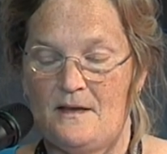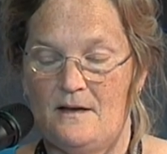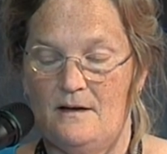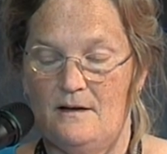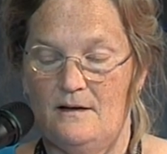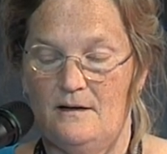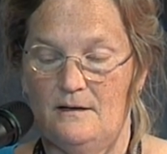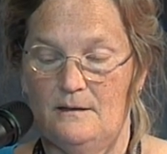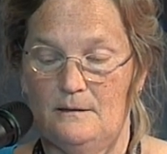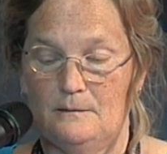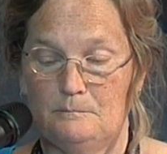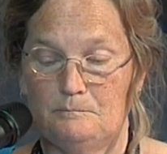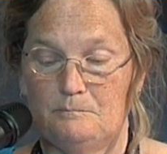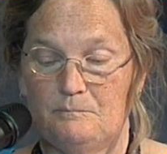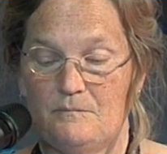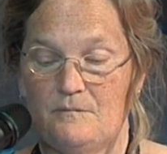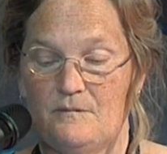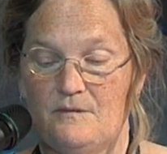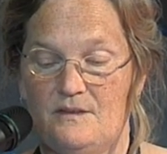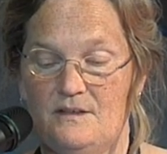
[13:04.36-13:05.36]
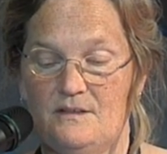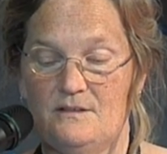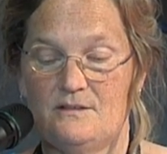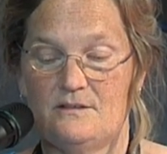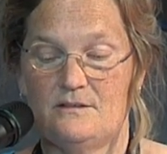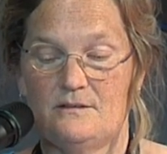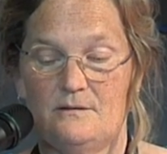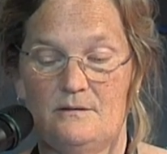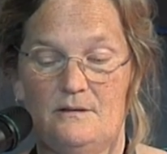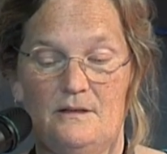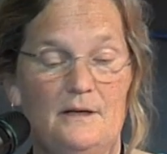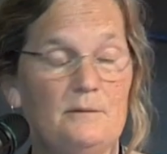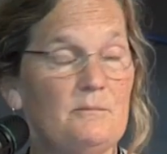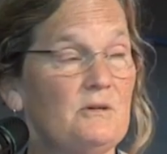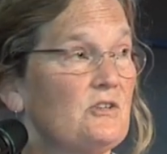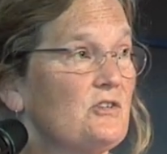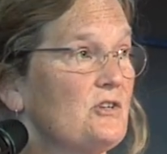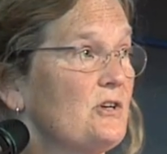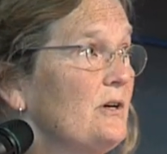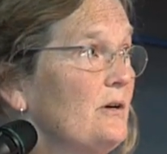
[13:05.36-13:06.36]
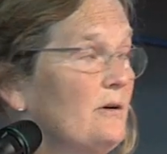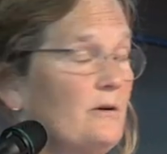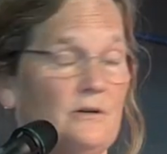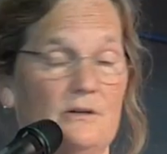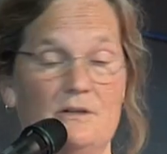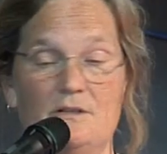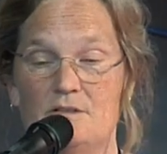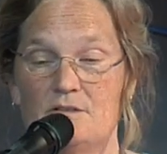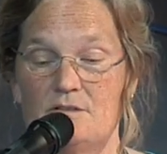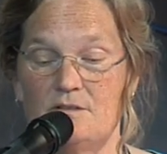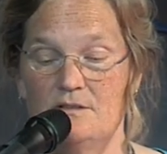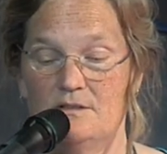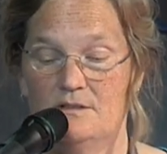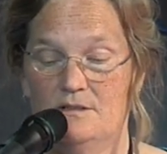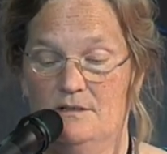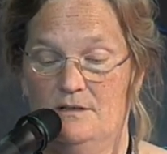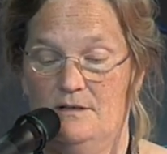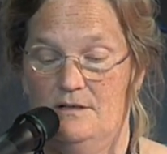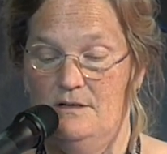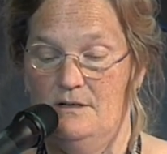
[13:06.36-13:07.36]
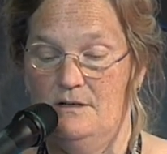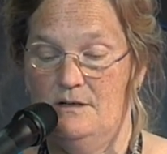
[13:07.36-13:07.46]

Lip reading: This image here is the